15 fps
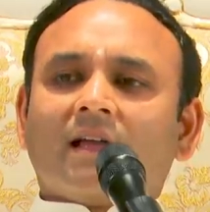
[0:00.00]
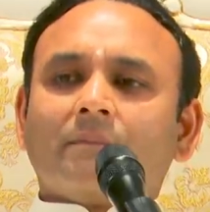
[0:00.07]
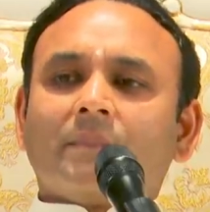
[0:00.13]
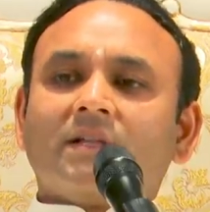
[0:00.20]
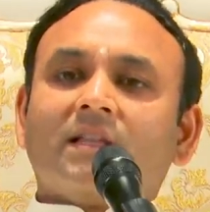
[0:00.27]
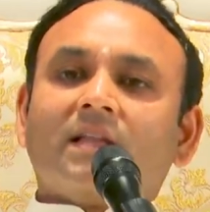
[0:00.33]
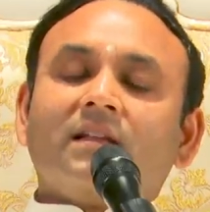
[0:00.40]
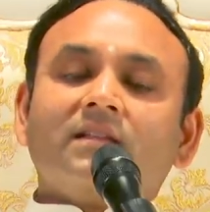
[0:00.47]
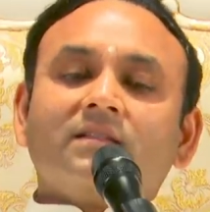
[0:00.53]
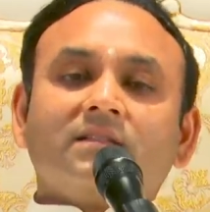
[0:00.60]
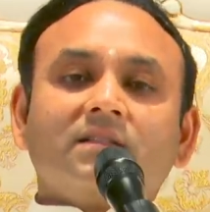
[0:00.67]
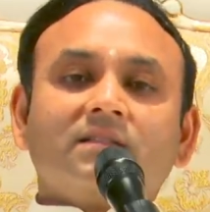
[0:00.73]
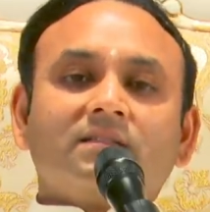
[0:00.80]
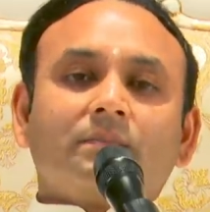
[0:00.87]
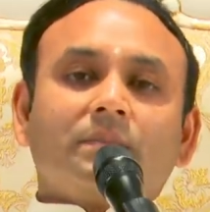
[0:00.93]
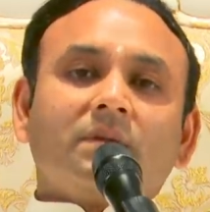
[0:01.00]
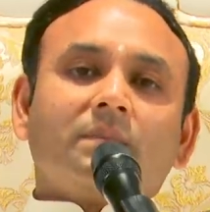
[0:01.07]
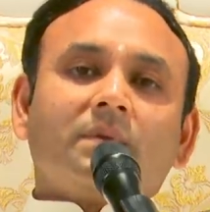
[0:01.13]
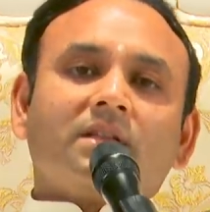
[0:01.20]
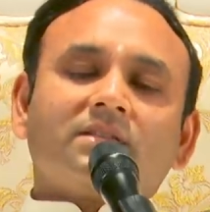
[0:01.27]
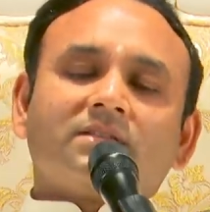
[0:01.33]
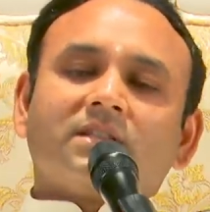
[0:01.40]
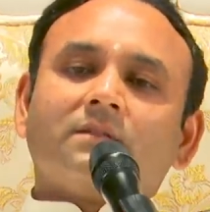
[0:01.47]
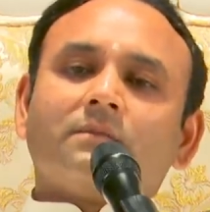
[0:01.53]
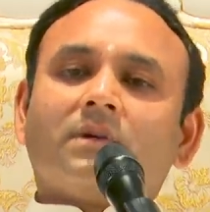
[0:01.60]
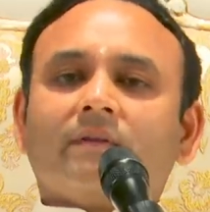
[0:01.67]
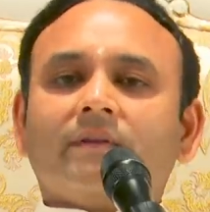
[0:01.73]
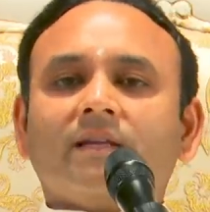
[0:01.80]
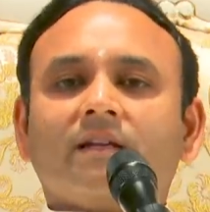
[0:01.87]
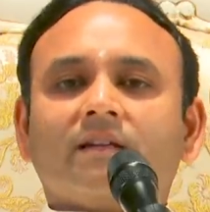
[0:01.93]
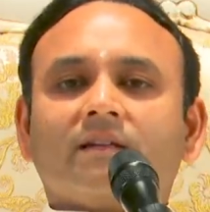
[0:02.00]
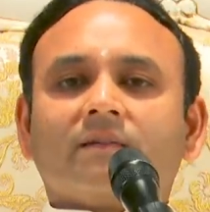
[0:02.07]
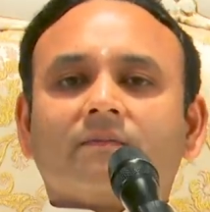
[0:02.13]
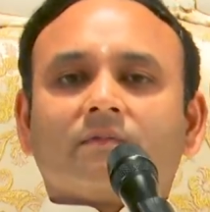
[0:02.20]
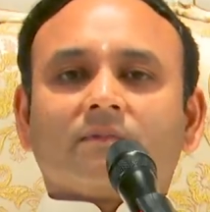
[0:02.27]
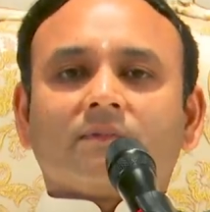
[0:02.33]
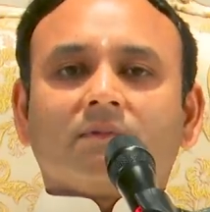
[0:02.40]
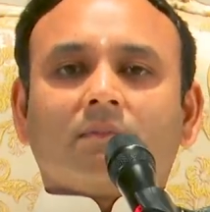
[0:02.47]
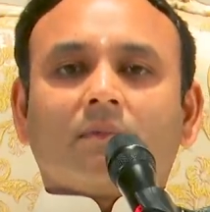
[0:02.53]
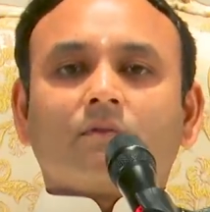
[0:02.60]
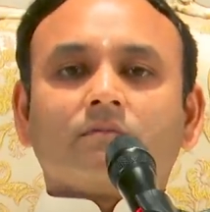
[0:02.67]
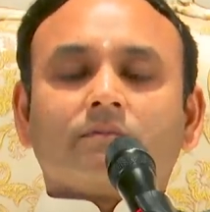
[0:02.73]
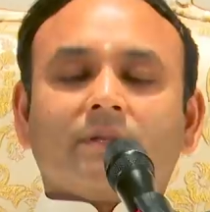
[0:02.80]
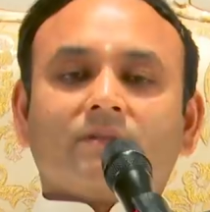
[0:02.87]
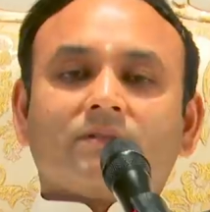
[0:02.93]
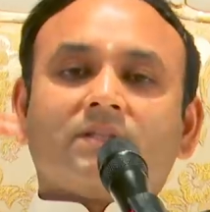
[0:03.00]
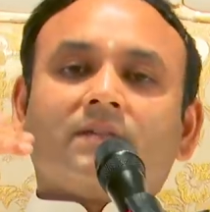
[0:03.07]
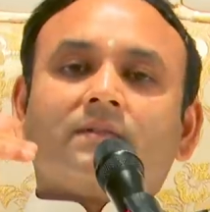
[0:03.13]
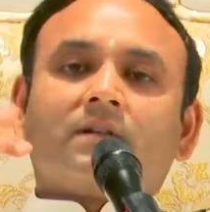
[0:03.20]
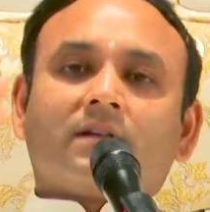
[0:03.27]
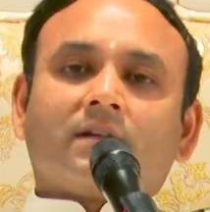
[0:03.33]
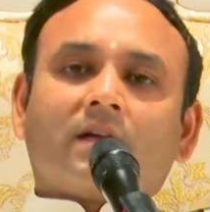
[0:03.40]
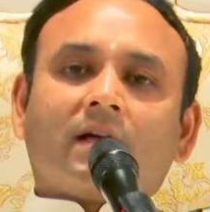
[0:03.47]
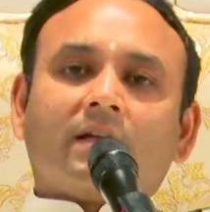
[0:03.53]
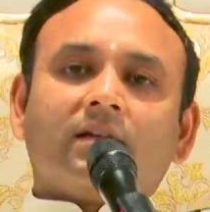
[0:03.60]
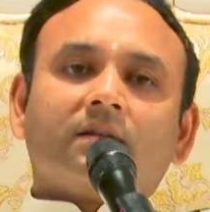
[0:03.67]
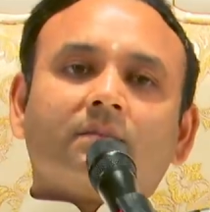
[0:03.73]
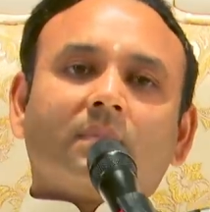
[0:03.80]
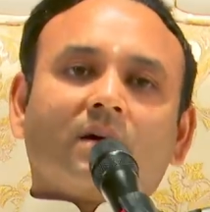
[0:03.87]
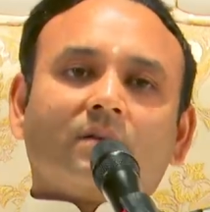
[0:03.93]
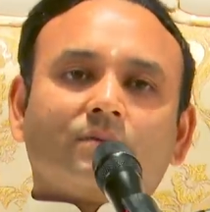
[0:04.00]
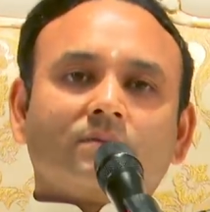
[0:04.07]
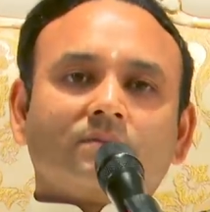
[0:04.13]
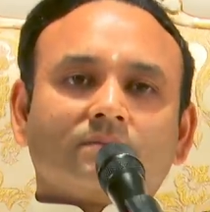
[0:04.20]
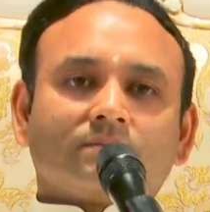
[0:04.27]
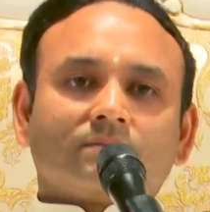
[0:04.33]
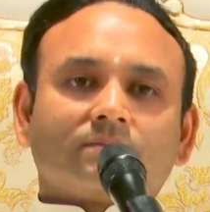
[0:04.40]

But there he sees the people are still waving at him from the mound because they were at a higher mound,